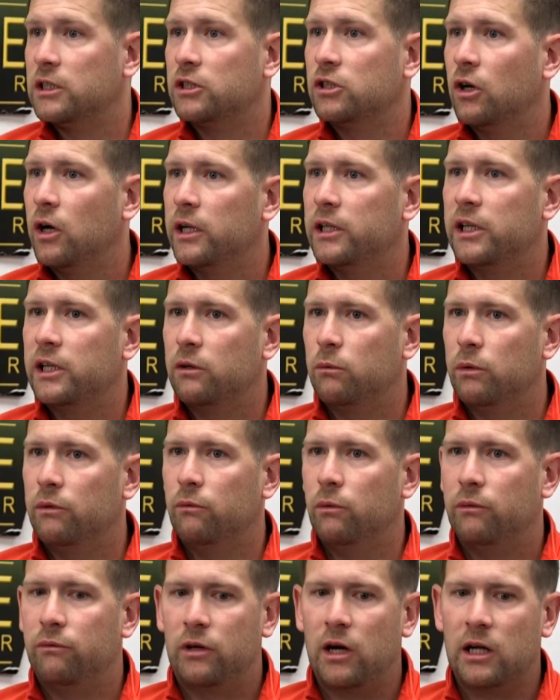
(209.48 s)
So I think we've,
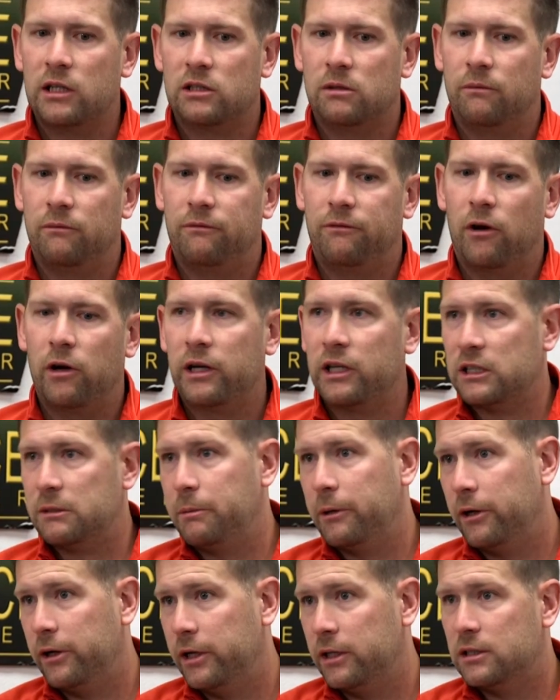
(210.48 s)
we've got some fun
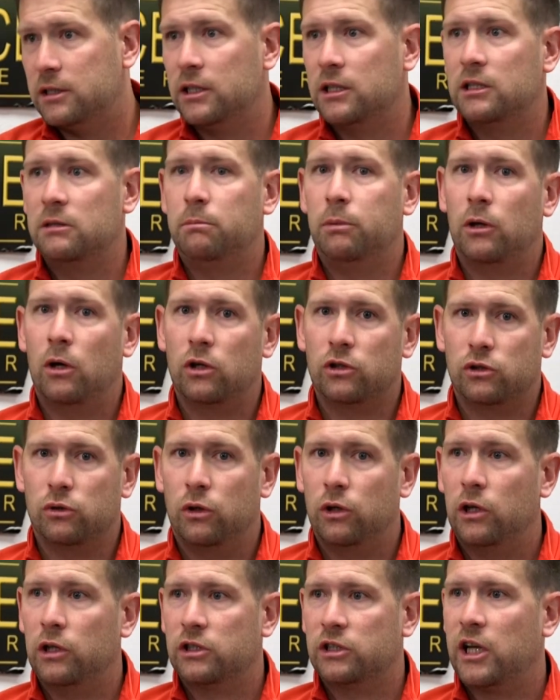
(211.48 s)
experiences, but
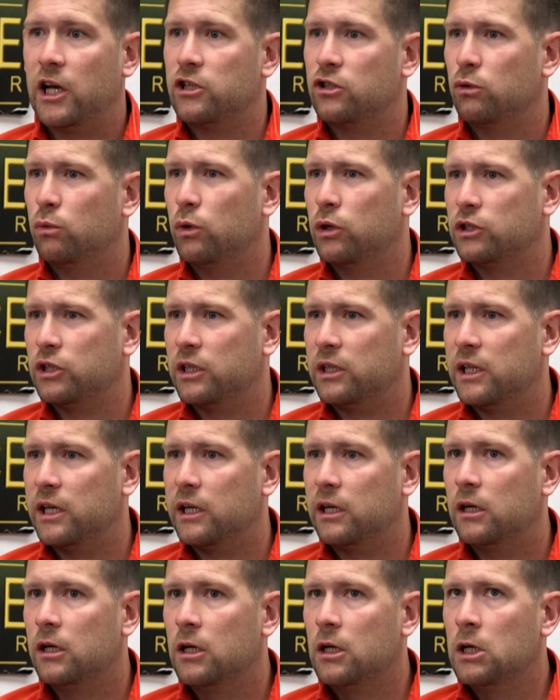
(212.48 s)
also a schedule which I
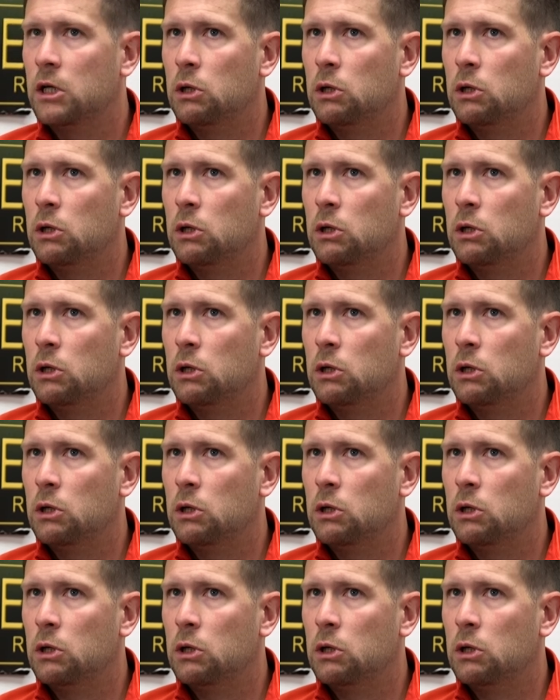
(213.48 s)
think